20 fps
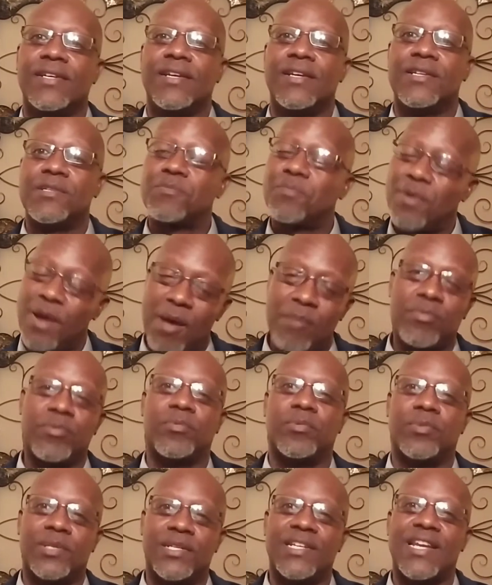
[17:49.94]
is
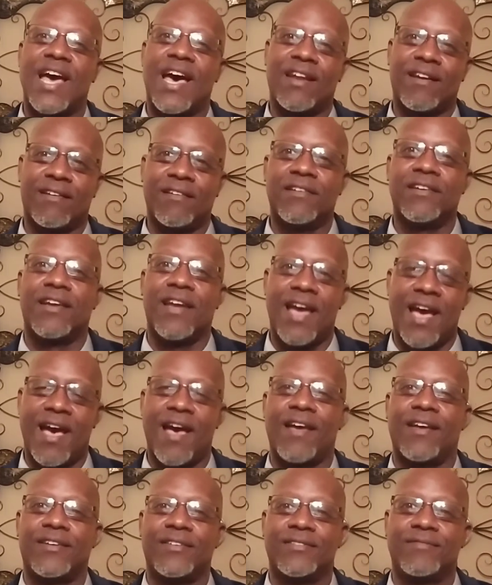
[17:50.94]
probably not a good guy.
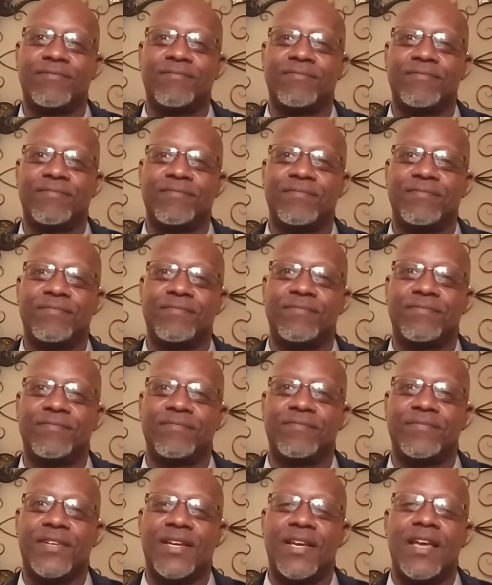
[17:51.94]

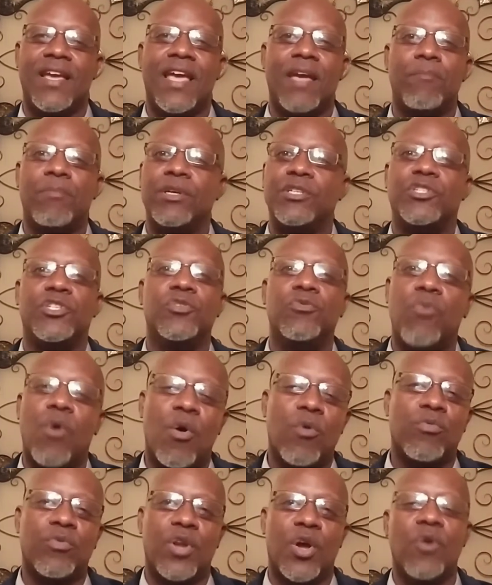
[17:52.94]
But you
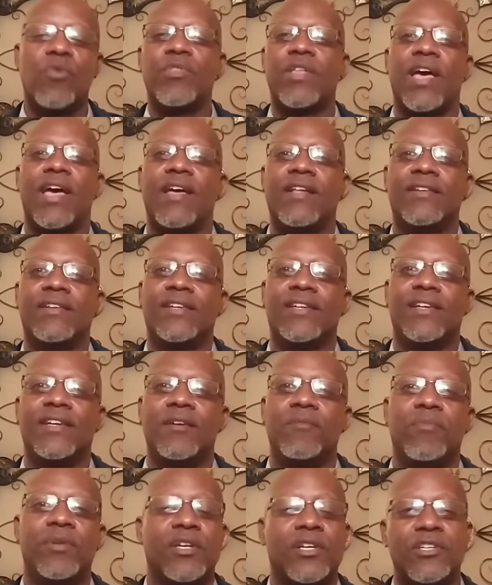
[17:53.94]
won't know that
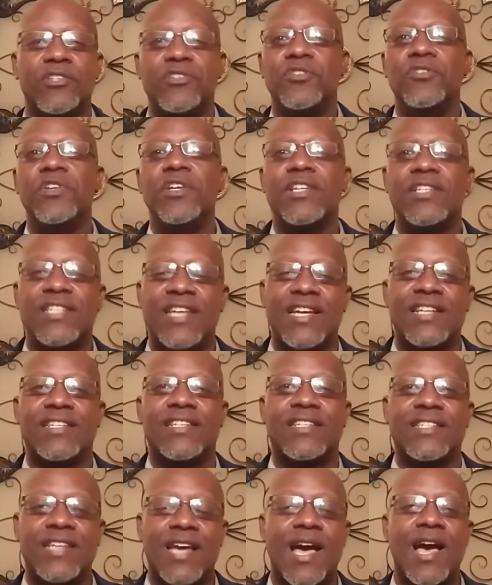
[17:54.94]
because you didn't take
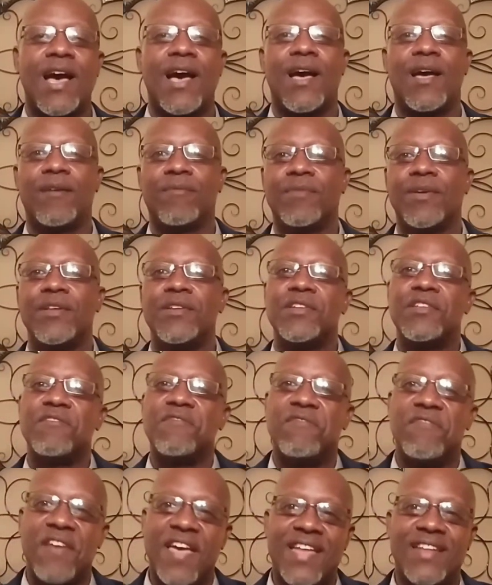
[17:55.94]
the time to
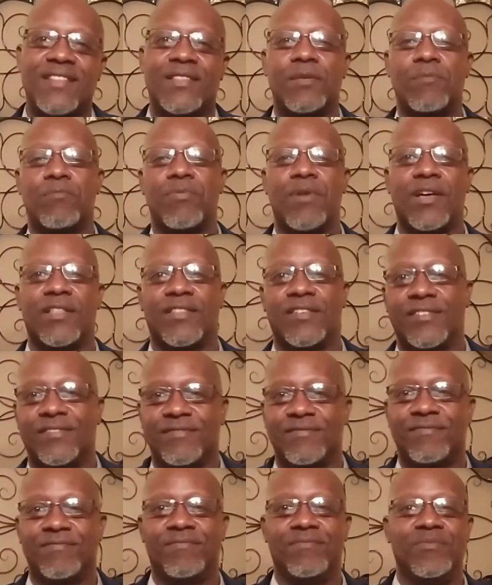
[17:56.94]
vet the brother.
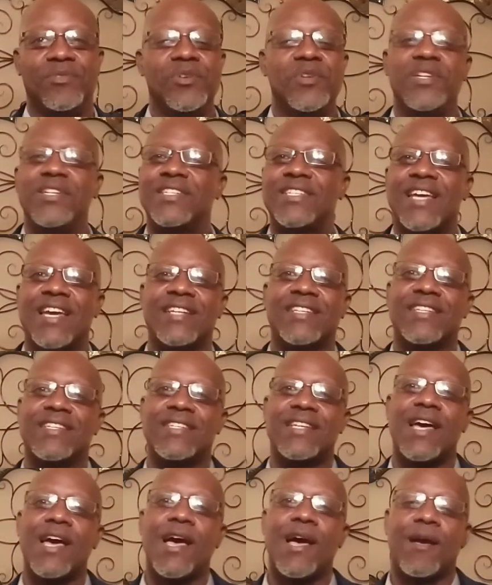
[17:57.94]
You didn't take the
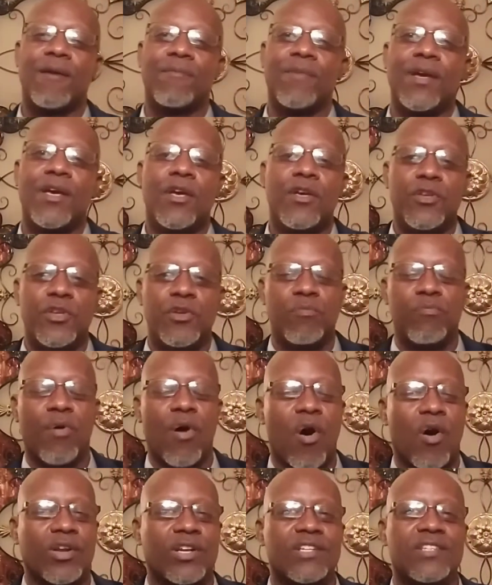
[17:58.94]
time. You
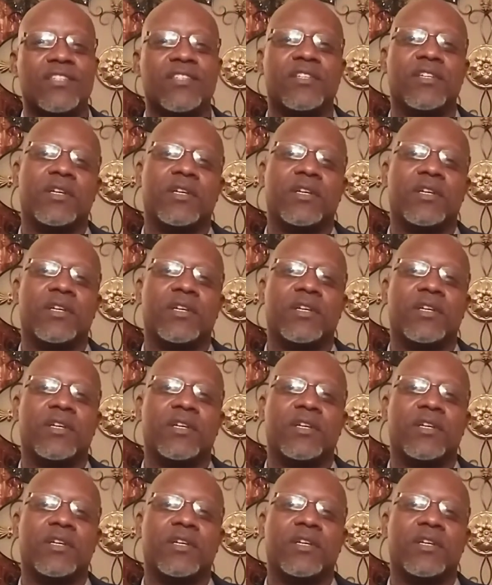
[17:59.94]
bought into the